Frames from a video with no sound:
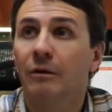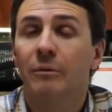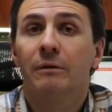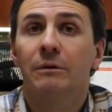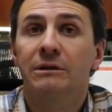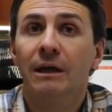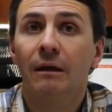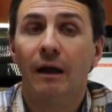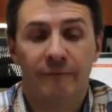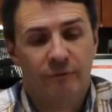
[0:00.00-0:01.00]
nobody will
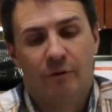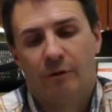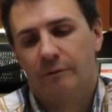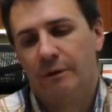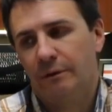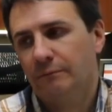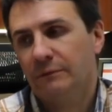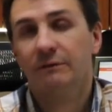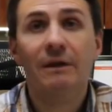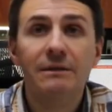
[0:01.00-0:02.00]
tell. After all, you know,
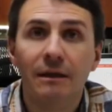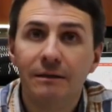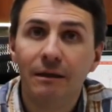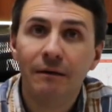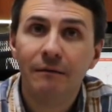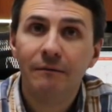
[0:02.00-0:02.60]
it's great data.